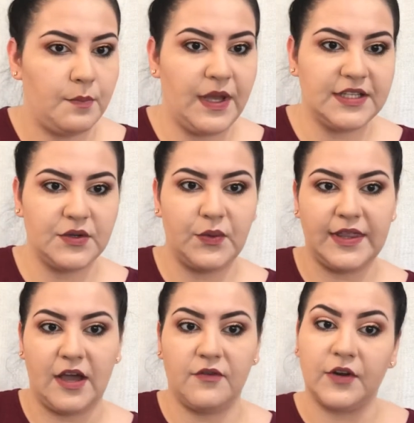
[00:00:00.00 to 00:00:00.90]
But
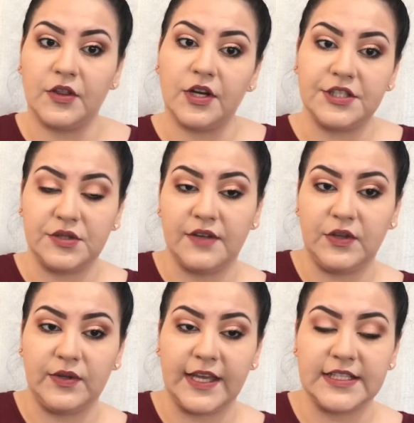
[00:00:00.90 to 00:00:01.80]
without further ado, if
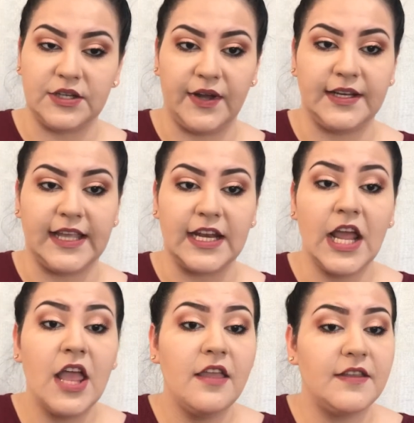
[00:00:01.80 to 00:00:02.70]
you would like to know how to get
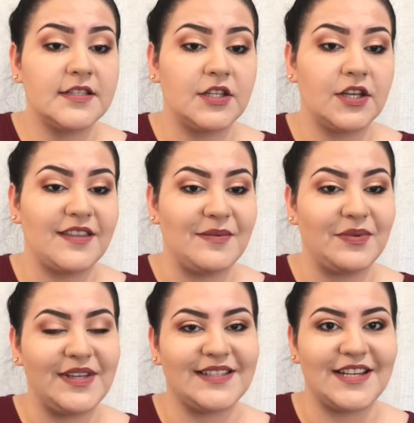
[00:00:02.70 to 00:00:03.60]
this look, then
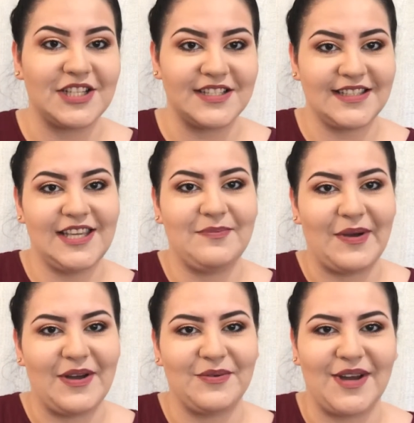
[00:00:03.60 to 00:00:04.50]
please just
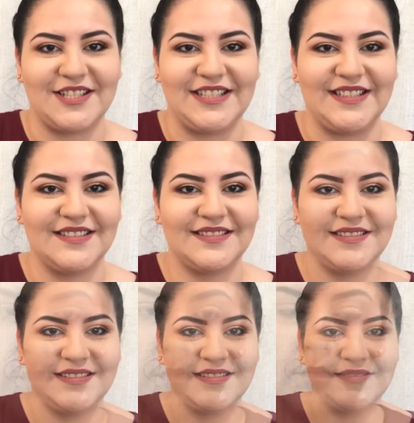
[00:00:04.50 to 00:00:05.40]
keep on watching.
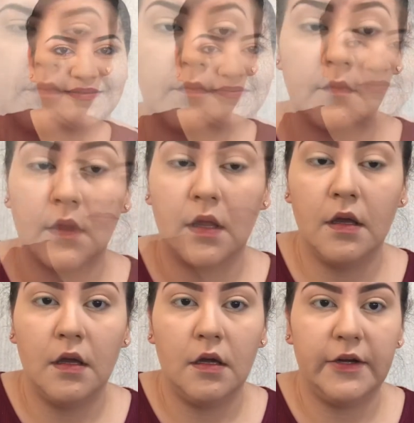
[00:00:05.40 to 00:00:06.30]

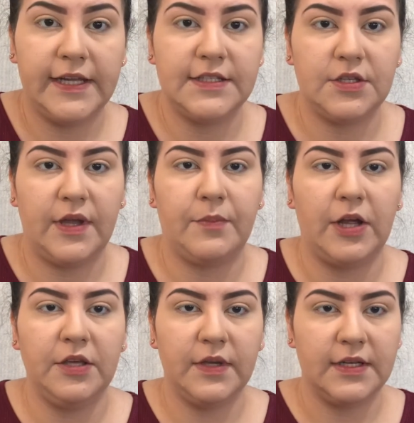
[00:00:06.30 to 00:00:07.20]
Alright guys, so I
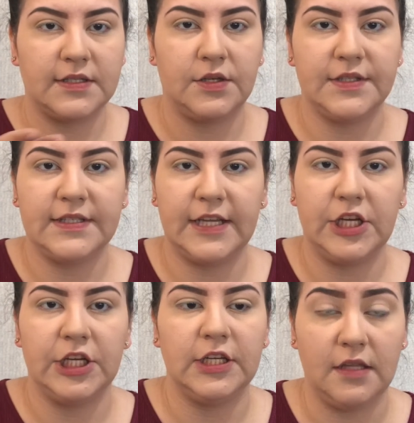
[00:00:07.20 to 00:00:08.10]
brought you in as close as I
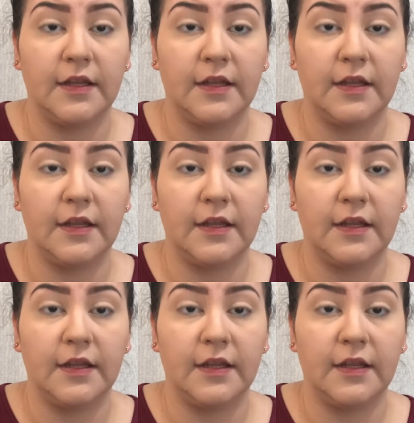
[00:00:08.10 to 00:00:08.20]
could.